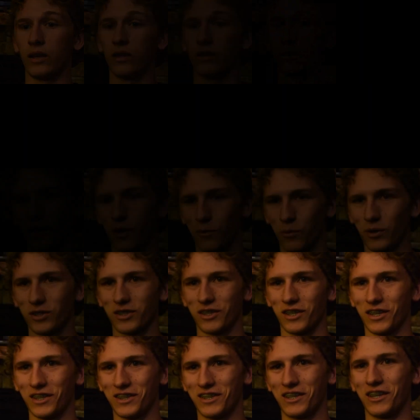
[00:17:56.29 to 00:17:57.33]
It
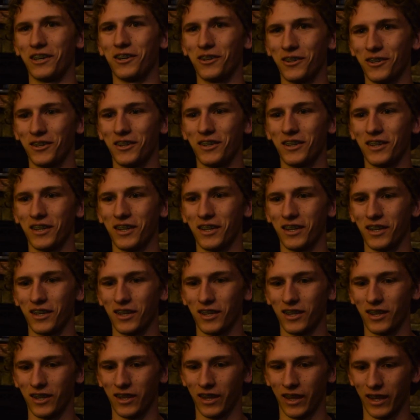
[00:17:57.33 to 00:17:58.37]
wasn't until
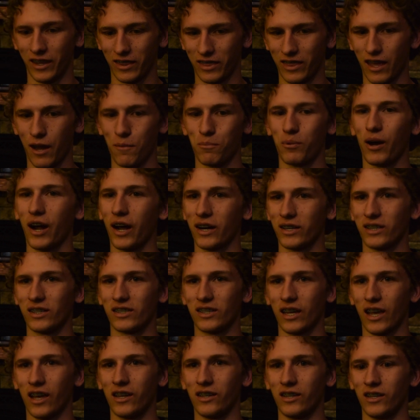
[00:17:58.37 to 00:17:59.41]
like that practice
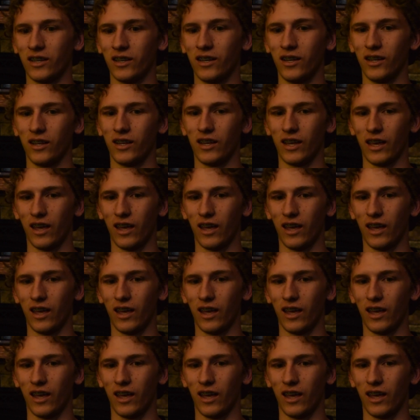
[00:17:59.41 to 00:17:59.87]
ended